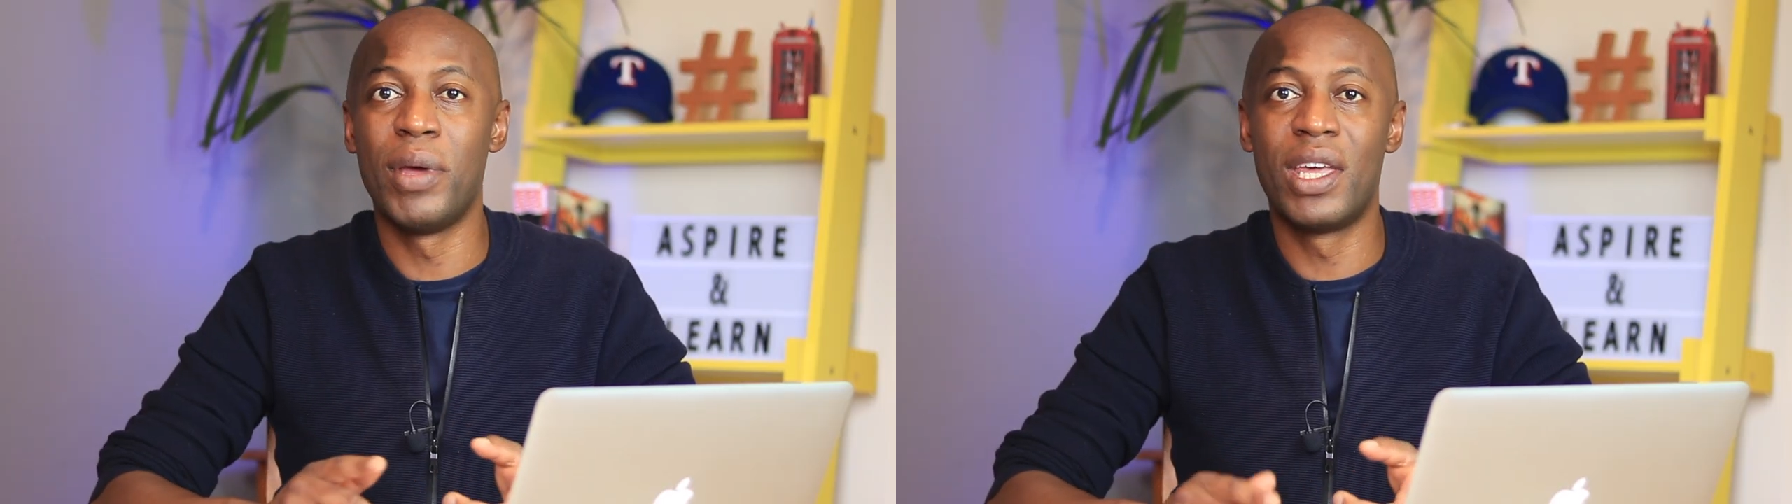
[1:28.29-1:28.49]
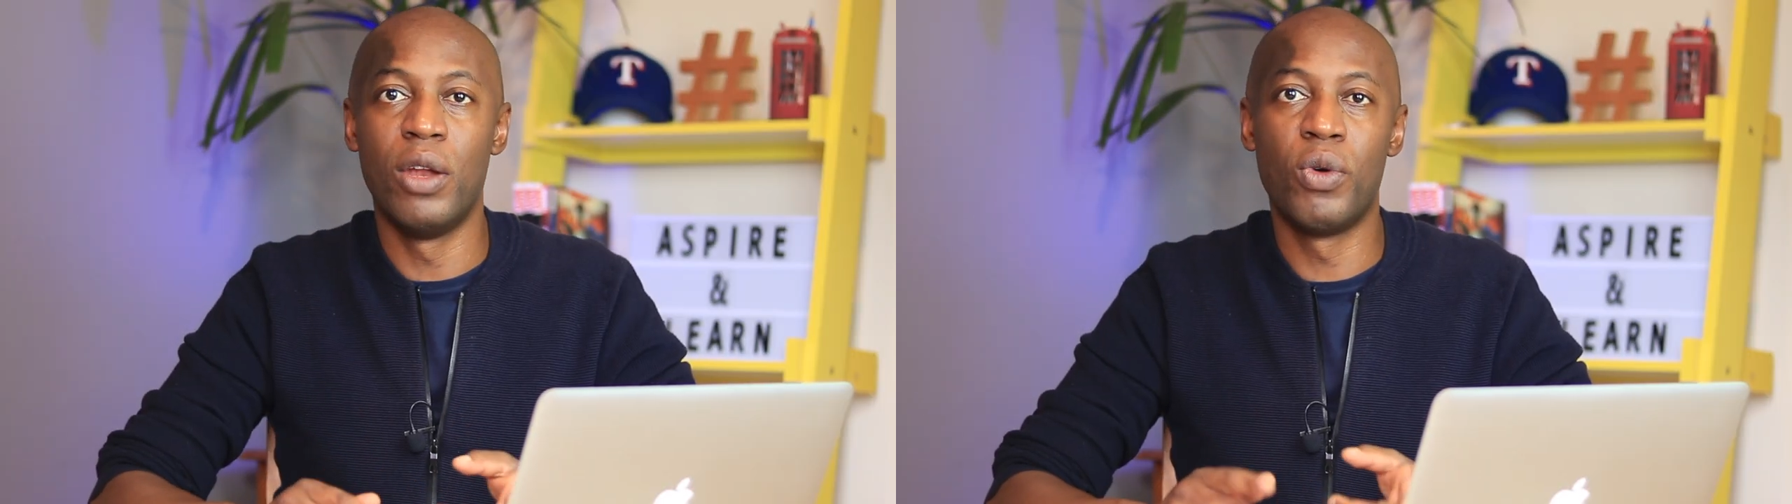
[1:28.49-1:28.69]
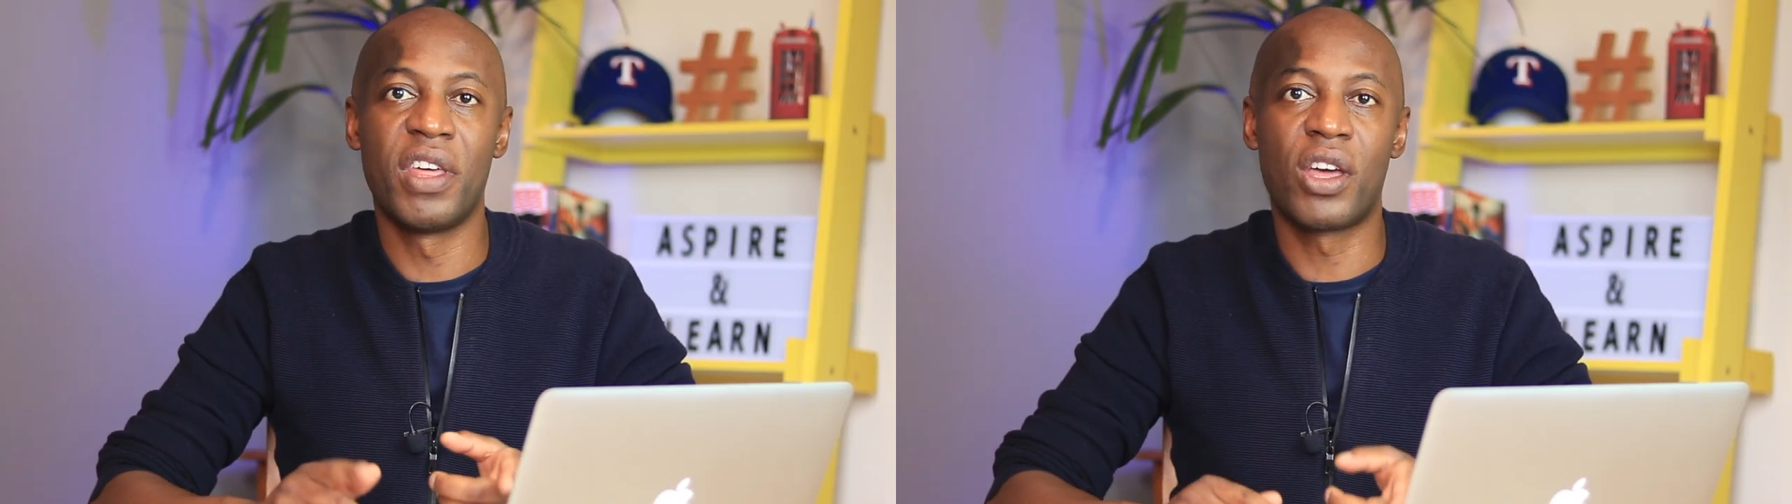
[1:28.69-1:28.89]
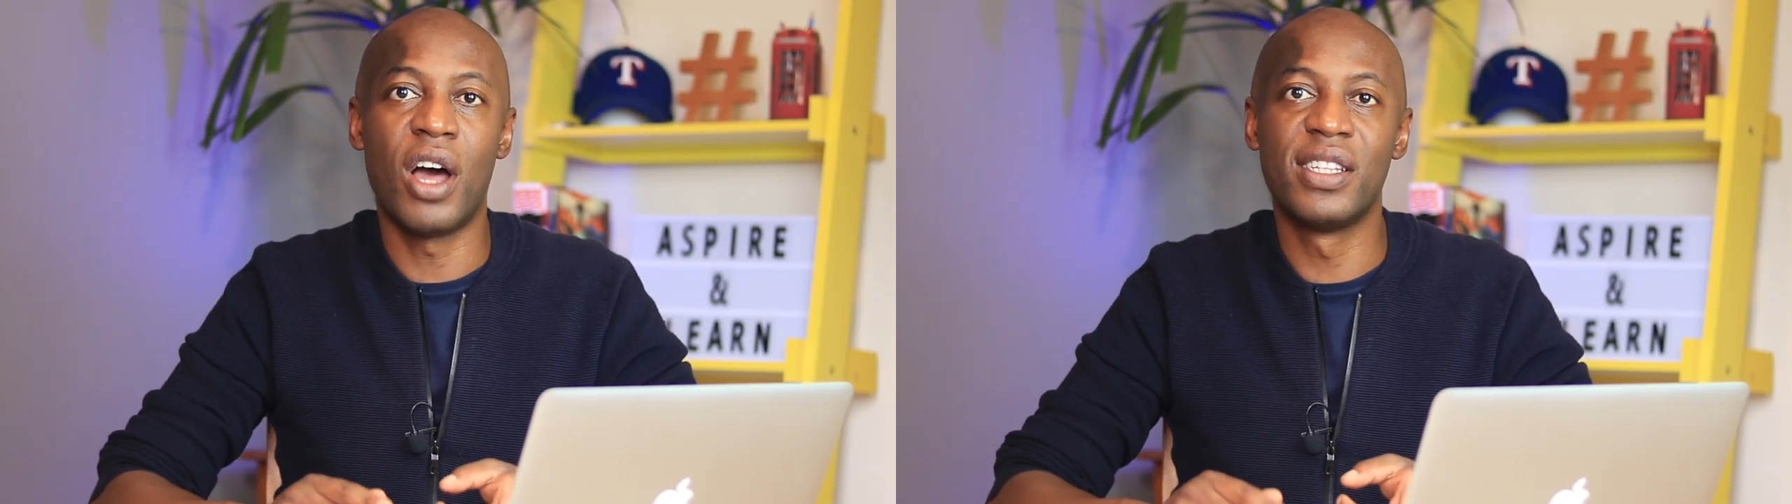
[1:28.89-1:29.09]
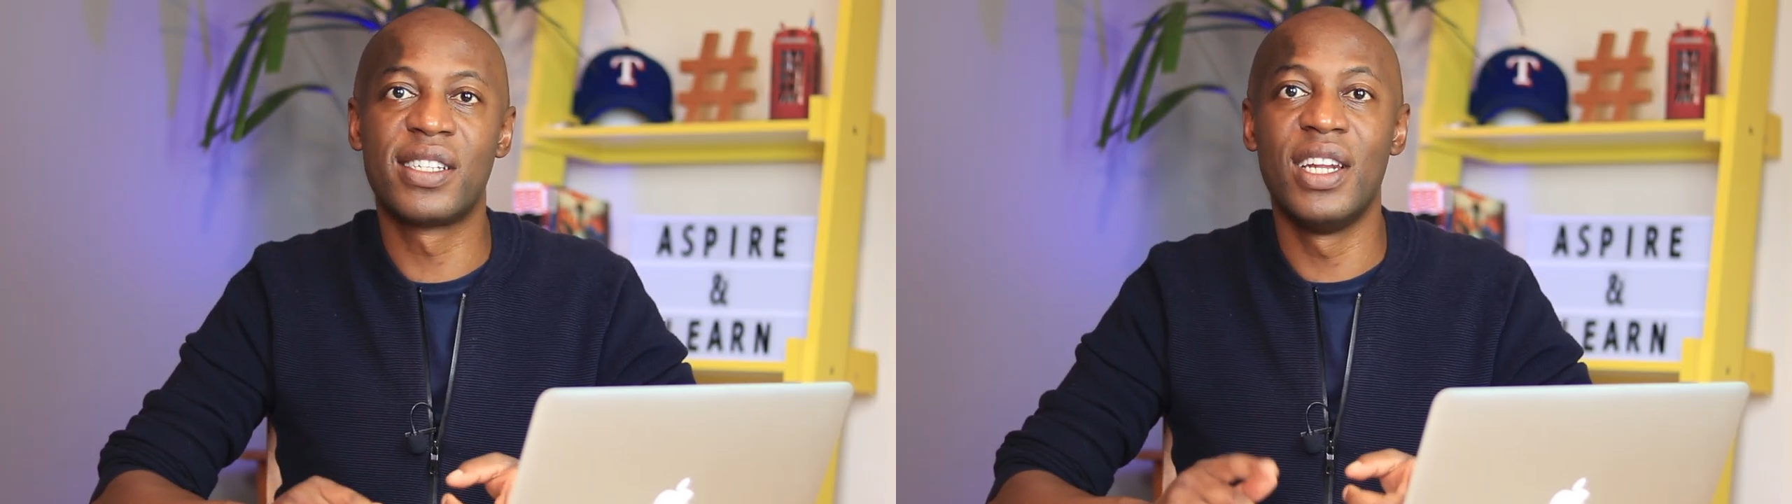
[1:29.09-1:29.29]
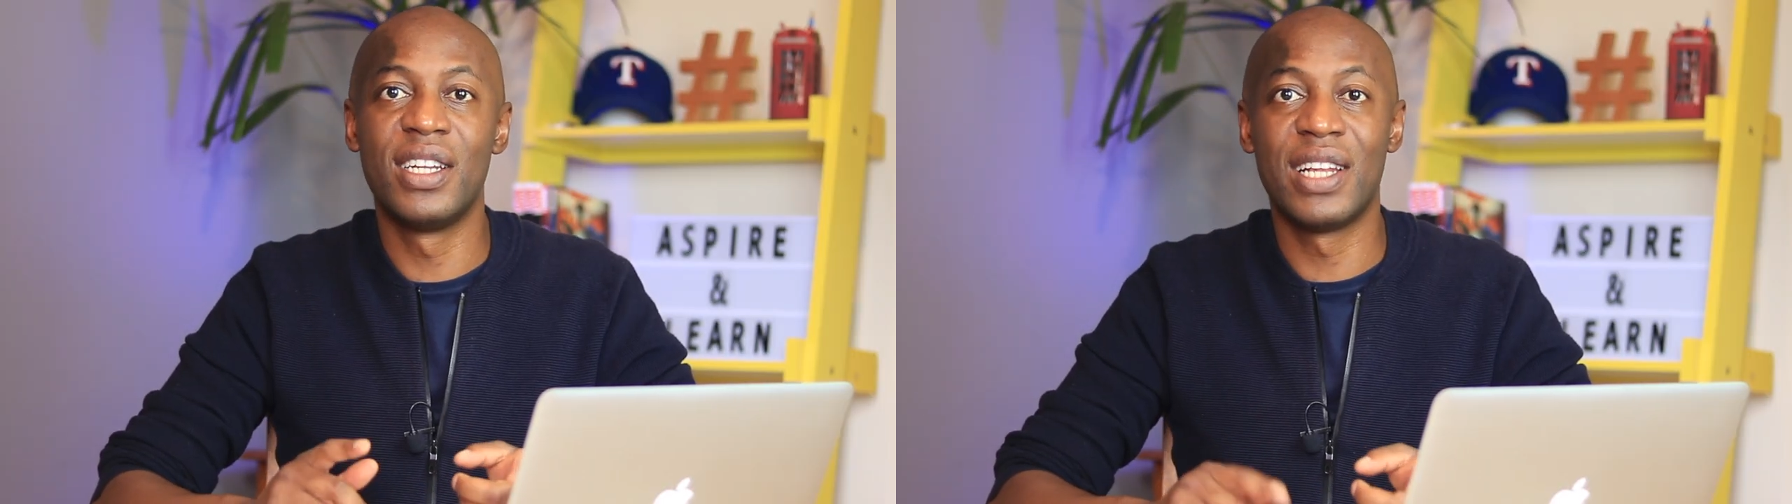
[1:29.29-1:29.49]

begin with a consonant